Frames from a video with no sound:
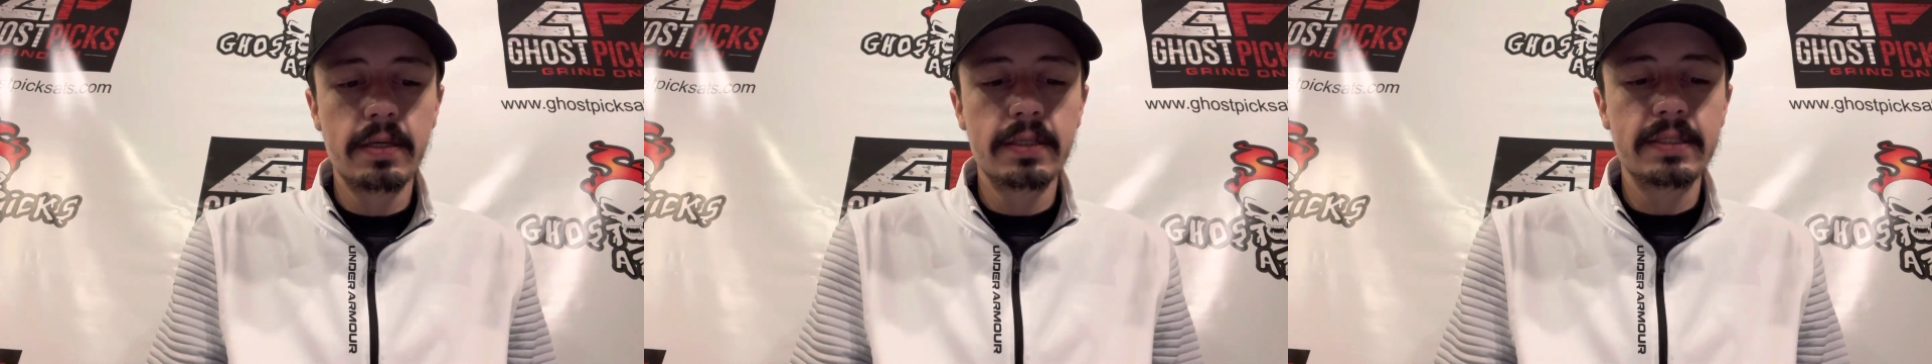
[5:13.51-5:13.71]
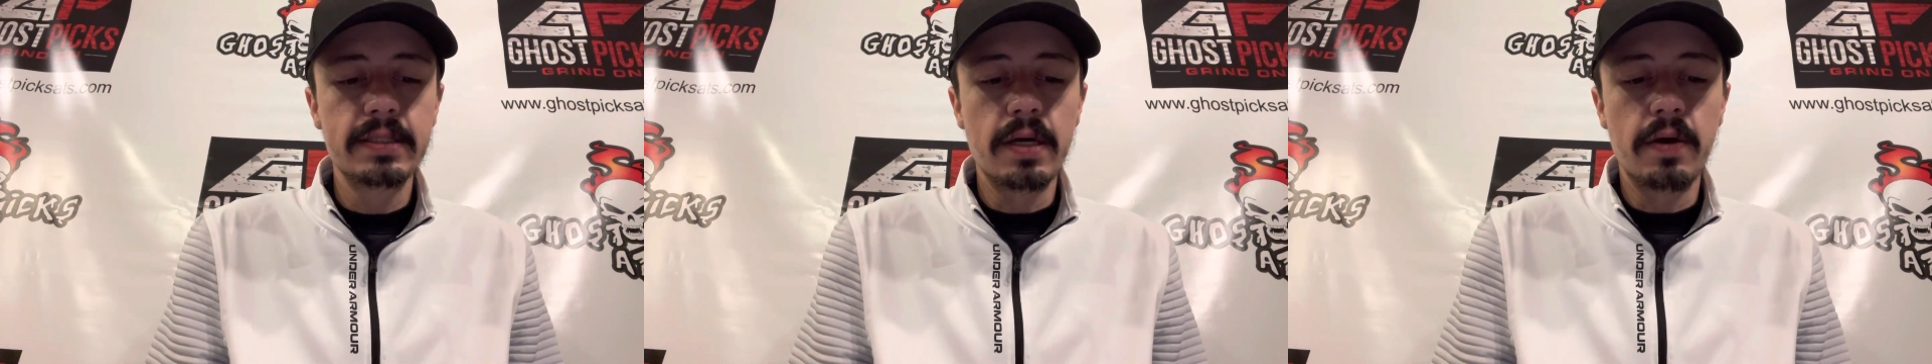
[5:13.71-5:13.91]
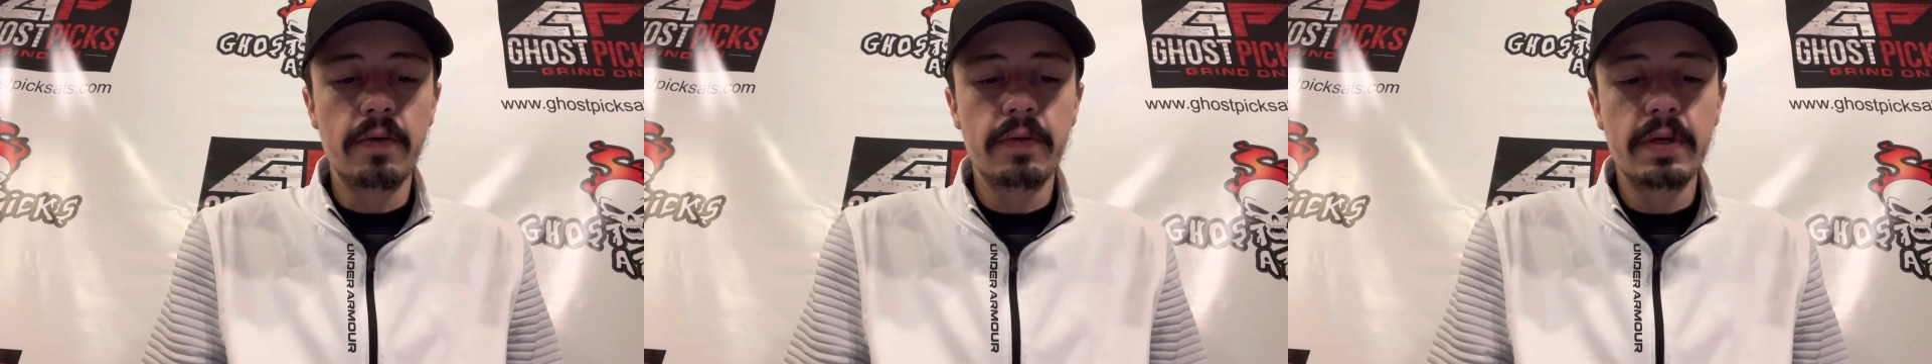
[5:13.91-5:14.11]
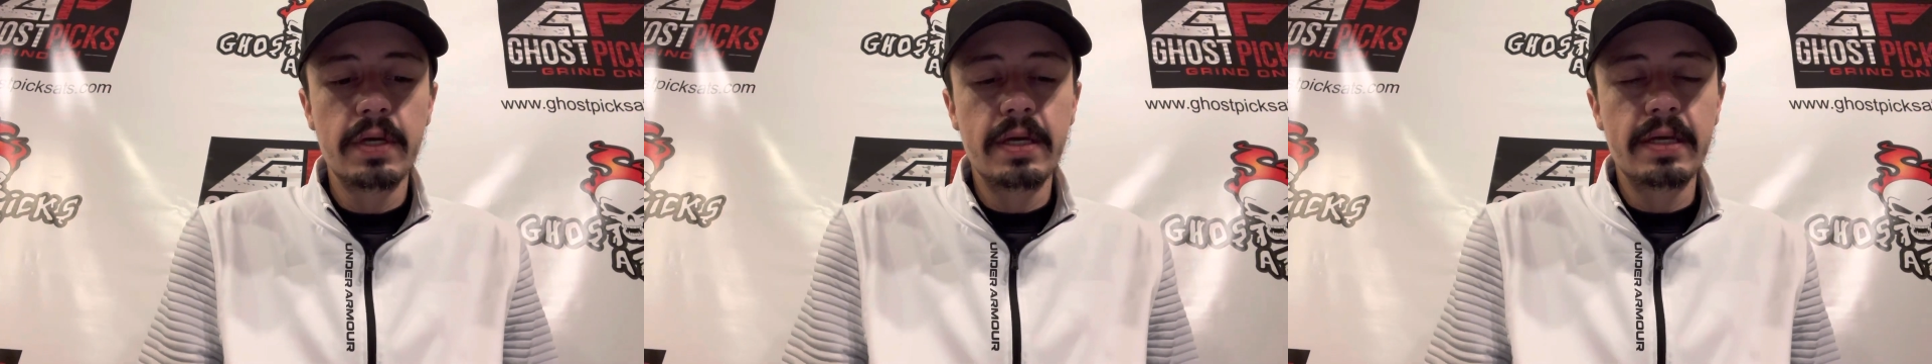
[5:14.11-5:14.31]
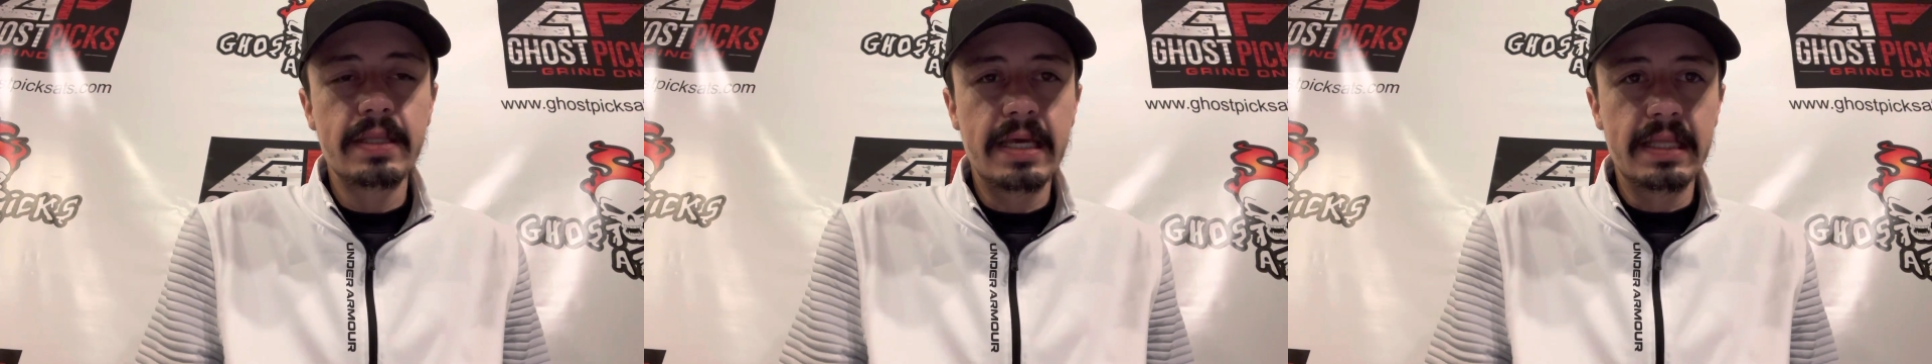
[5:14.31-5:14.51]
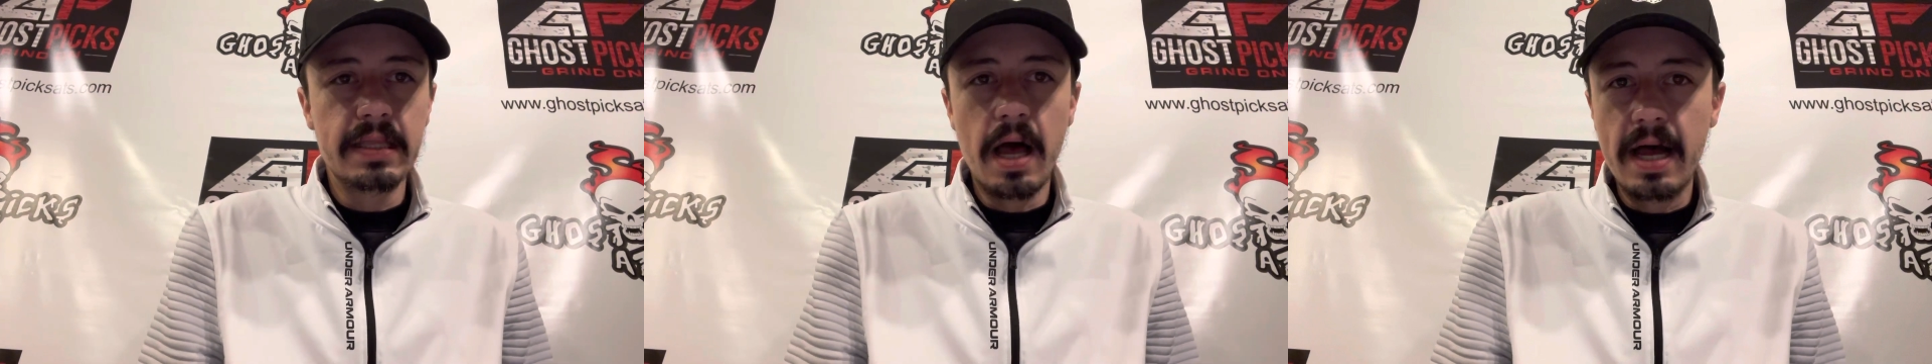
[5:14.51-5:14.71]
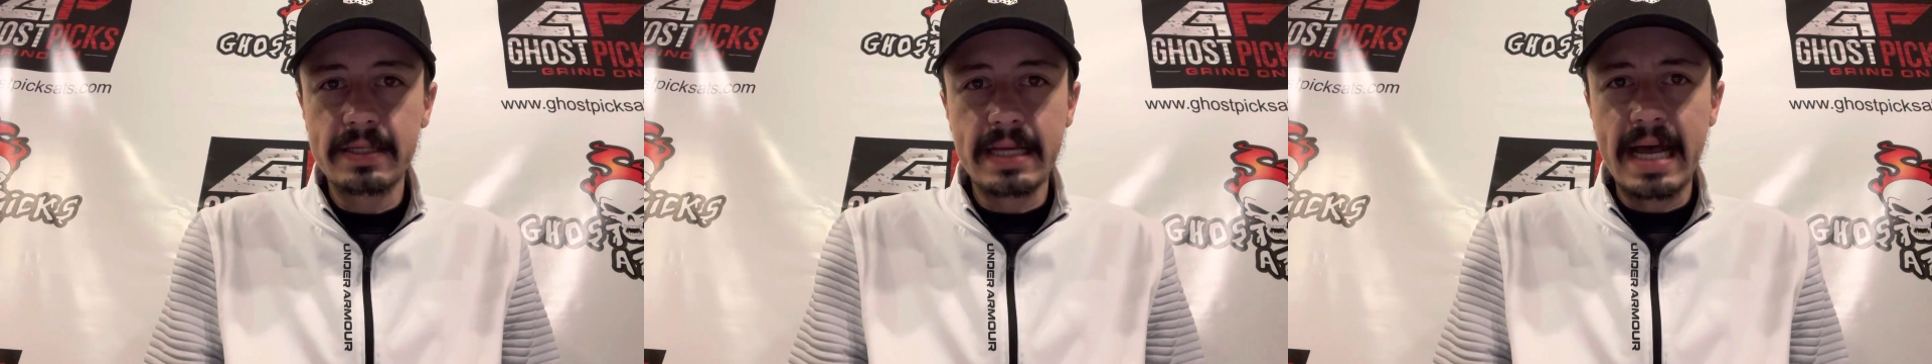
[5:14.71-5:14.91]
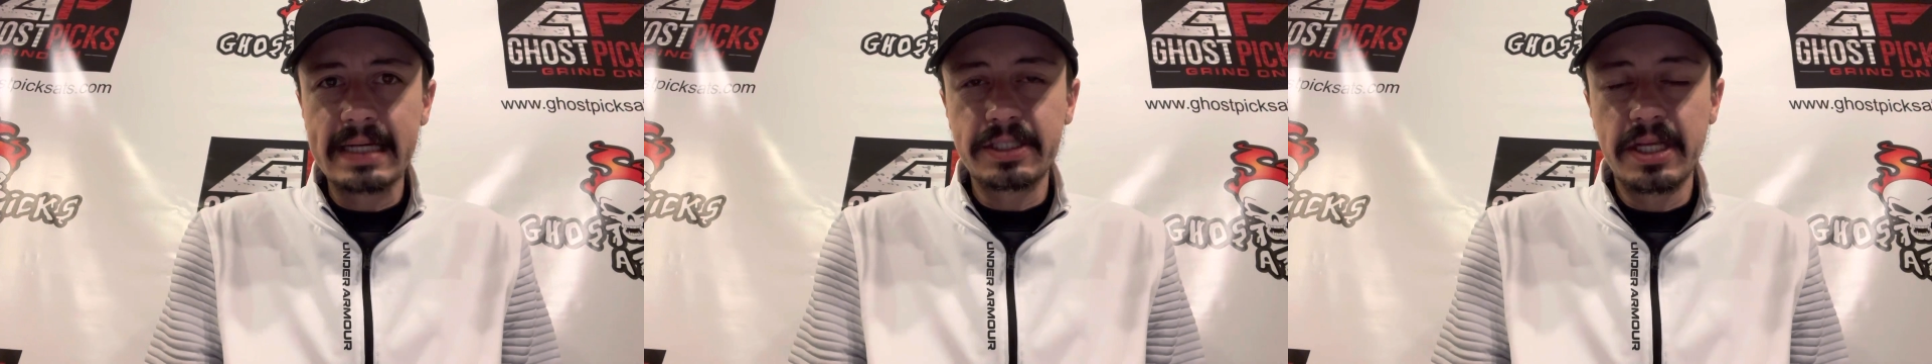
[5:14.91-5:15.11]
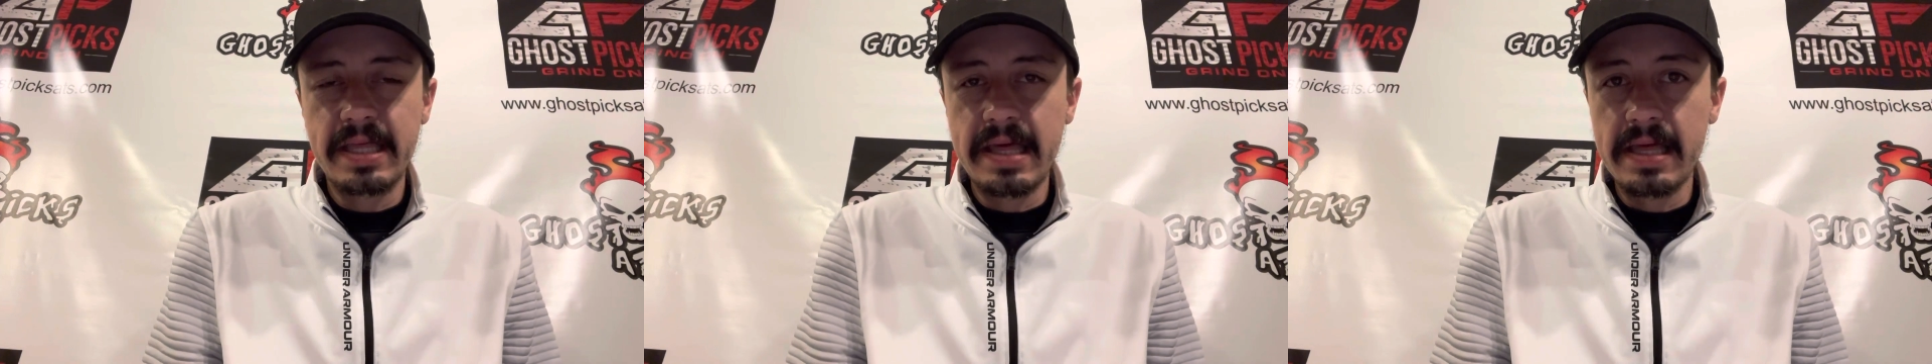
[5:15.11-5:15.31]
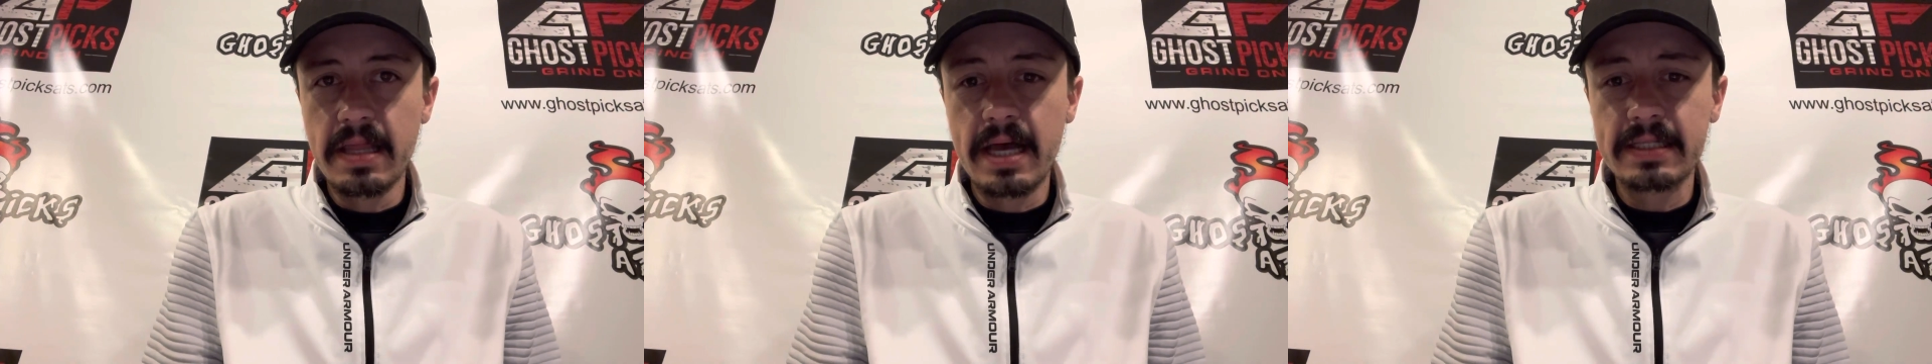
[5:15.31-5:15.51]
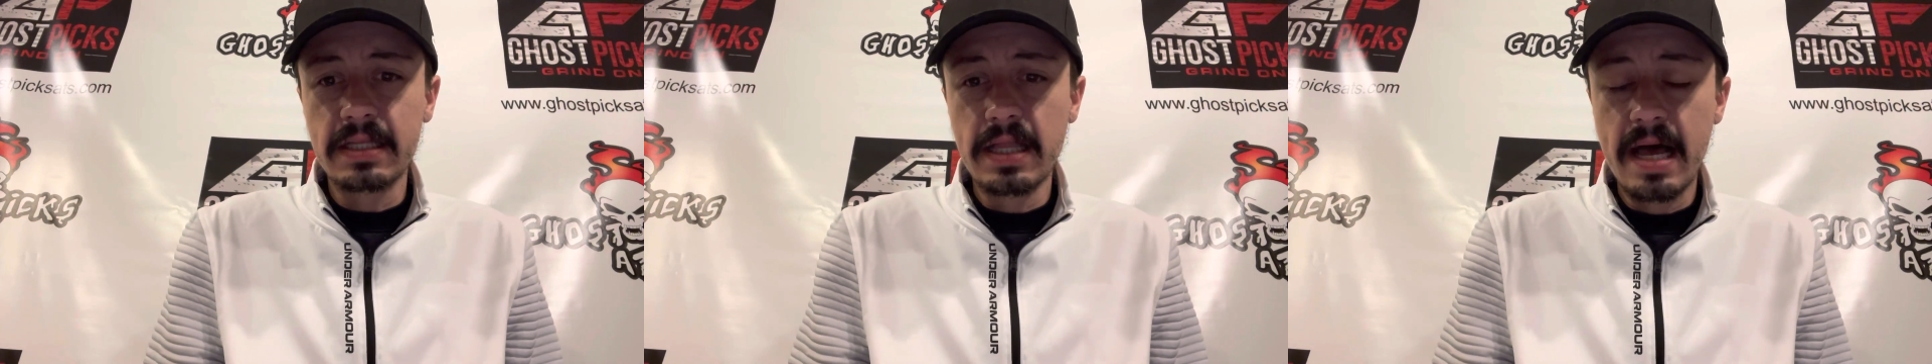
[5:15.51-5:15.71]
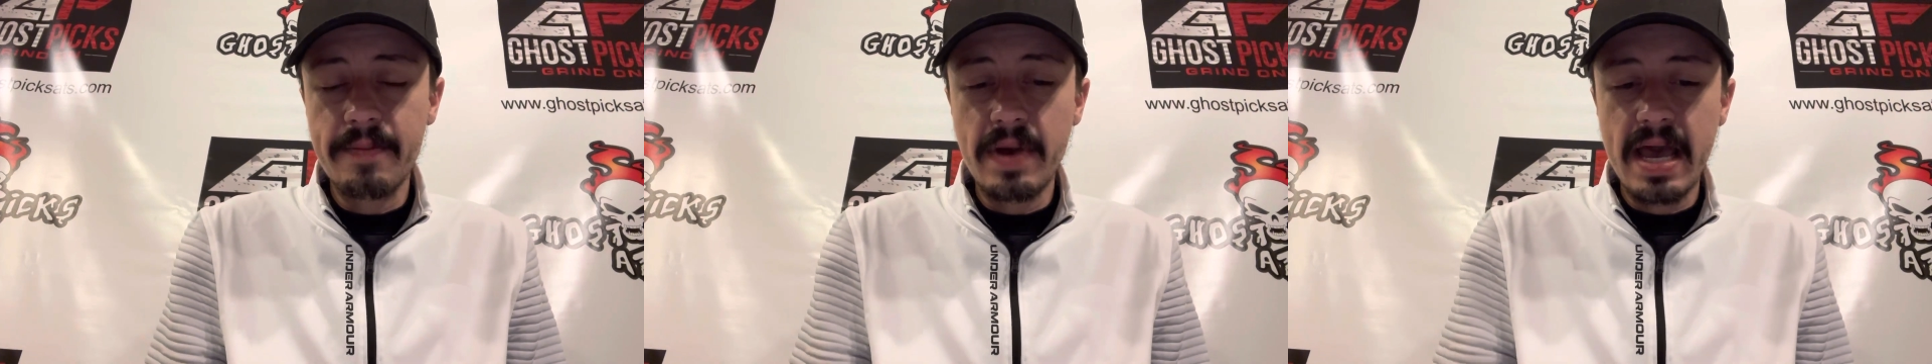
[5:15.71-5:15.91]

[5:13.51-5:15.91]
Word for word: So they lost, actually, they lost a lot.